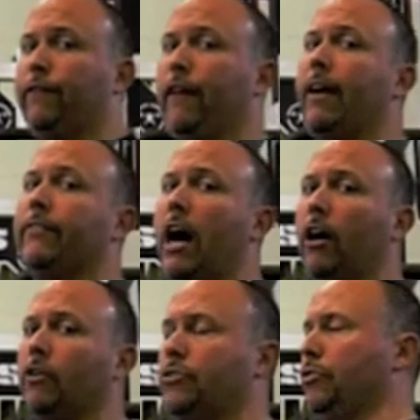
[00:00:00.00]

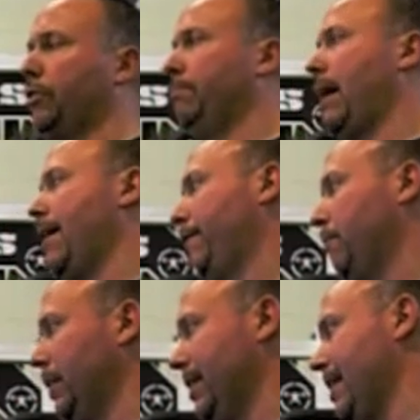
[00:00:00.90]
You can buy it
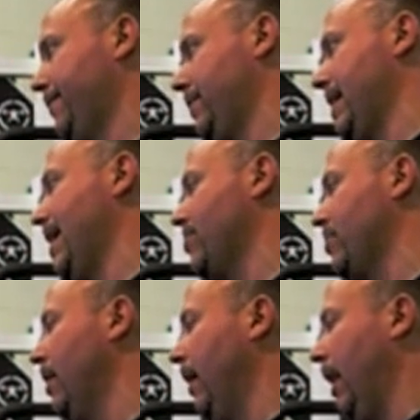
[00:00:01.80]
from Elite
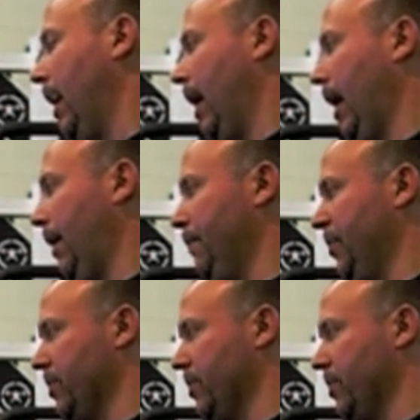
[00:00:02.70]
FTS.